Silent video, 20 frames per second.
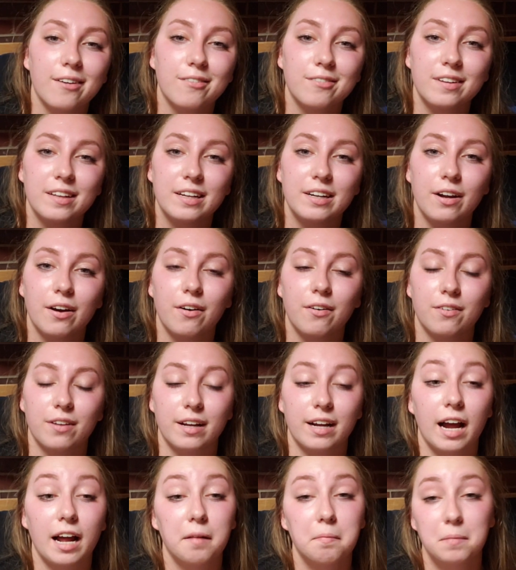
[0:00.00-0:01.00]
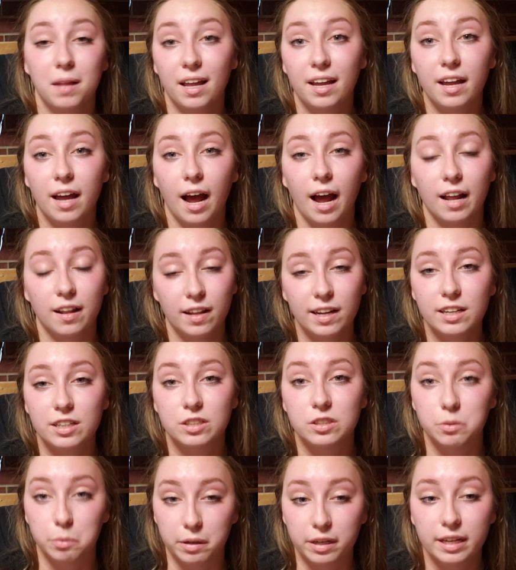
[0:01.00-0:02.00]
I don't really know. Like I'm like I like
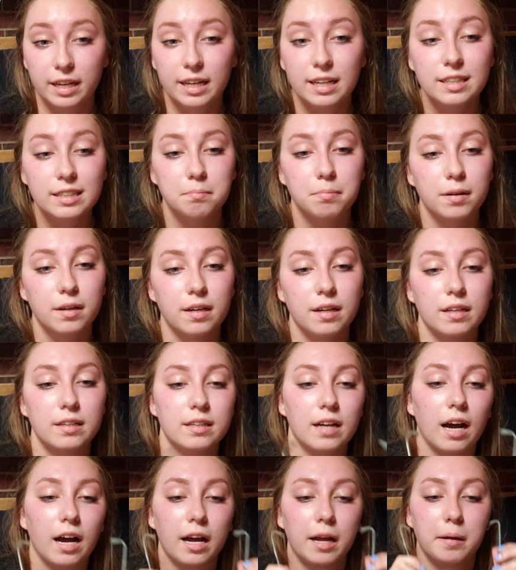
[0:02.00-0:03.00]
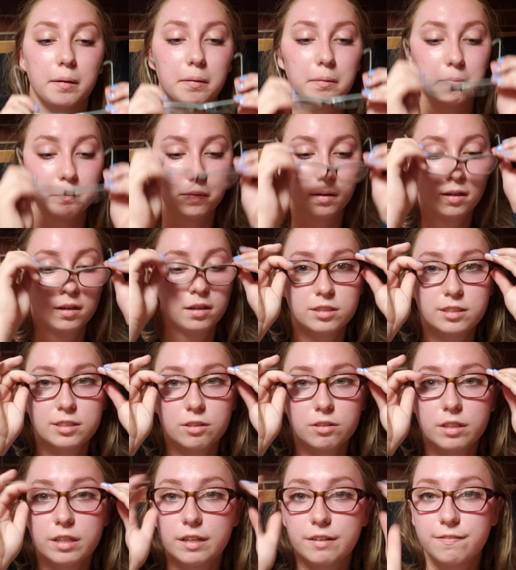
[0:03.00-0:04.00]
doing it, but I'm
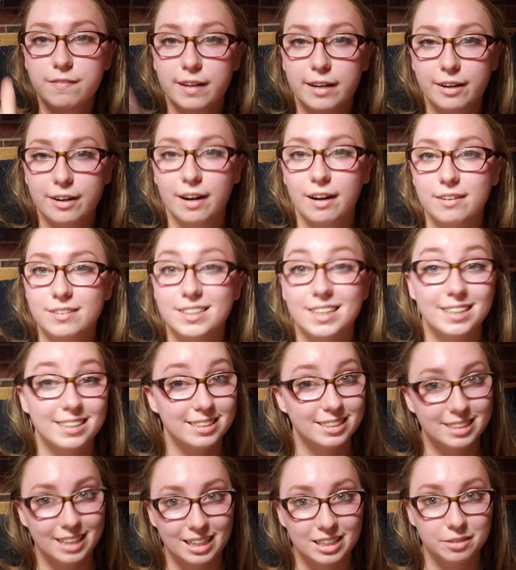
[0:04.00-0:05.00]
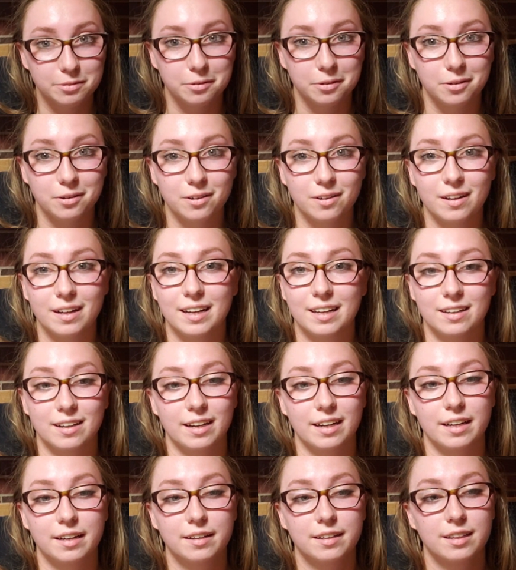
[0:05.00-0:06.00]
still need to figure out a schedule and
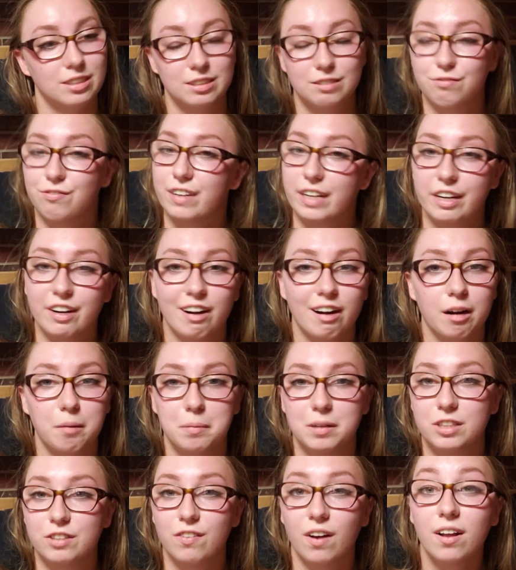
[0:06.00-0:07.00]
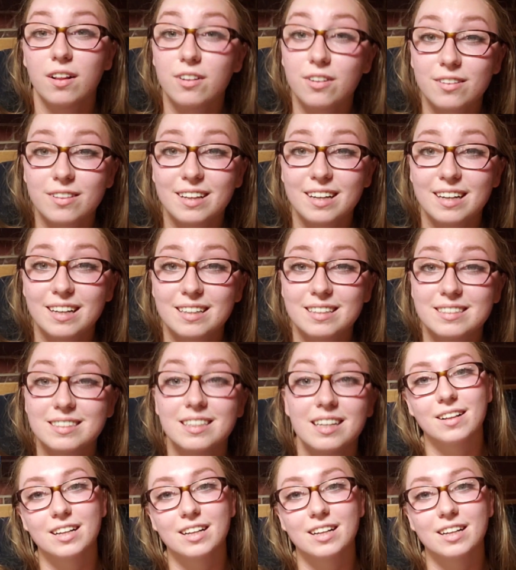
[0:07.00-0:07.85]
like just figure out a bunch of other things.